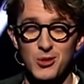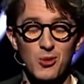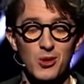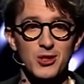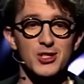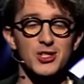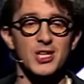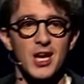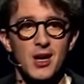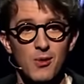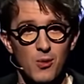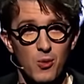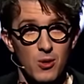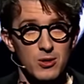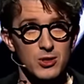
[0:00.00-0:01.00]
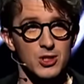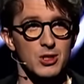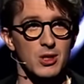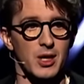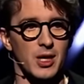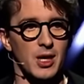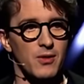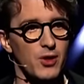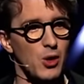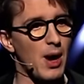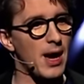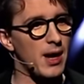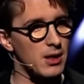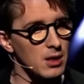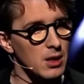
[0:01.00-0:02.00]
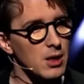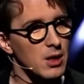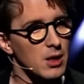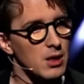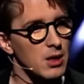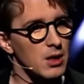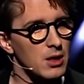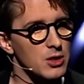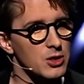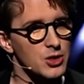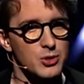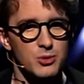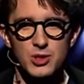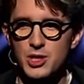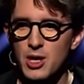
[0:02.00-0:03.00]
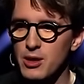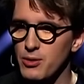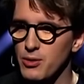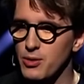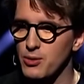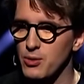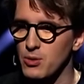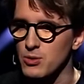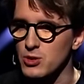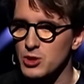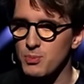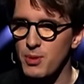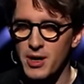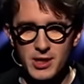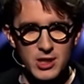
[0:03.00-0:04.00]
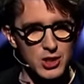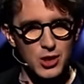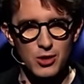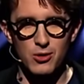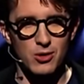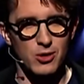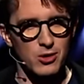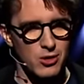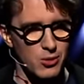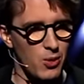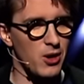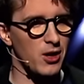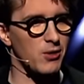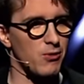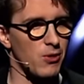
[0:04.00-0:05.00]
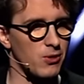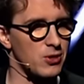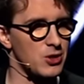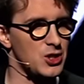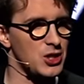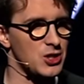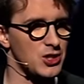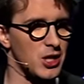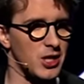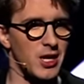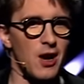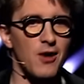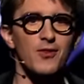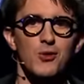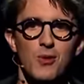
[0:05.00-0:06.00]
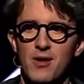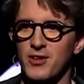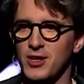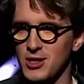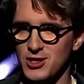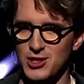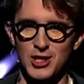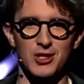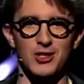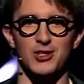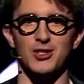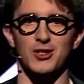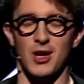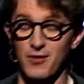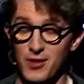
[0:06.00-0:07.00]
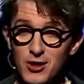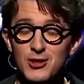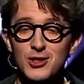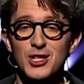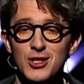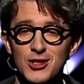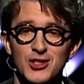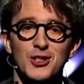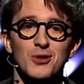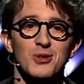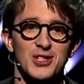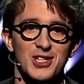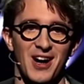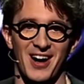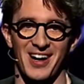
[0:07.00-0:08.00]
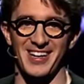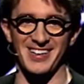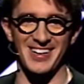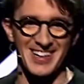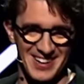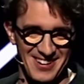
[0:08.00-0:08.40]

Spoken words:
she wanted to say was, like, have you had suicidal thoughts? But I think she got the wording wrong, because she said, have you considered suicide?